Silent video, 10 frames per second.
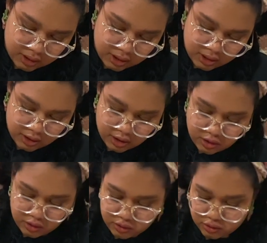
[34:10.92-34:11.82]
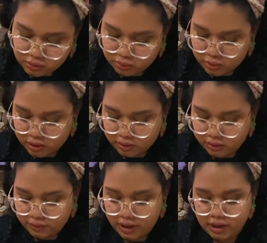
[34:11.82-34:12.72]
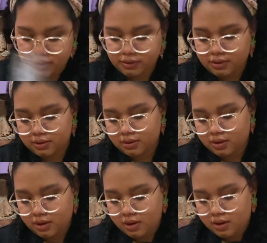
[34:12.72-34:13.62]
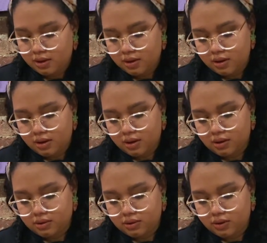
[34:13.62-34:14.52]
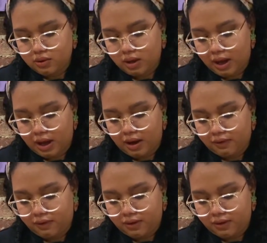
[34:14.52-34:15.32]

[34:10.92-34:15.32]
And then you just swirl around until you have